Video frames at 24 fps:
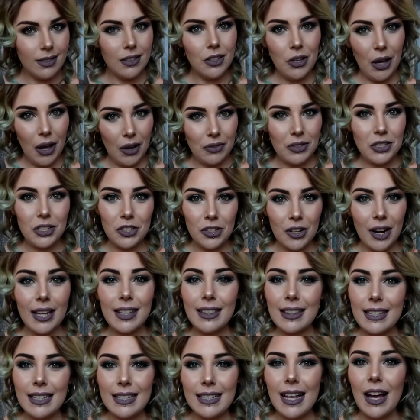you have to
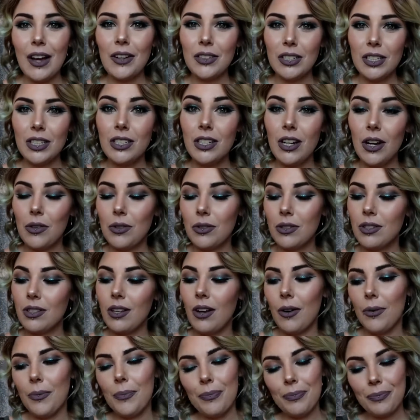try things out to know.
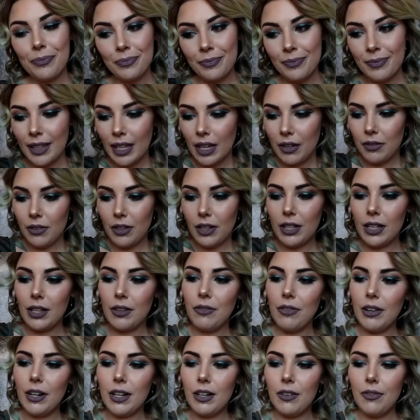So if you're
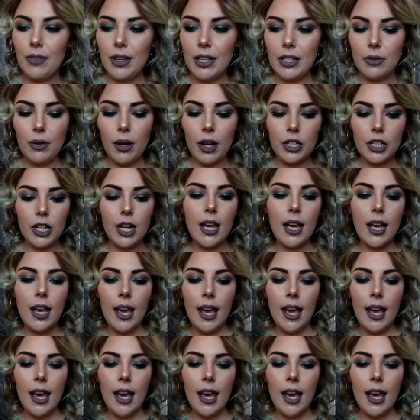looking for a good face wash.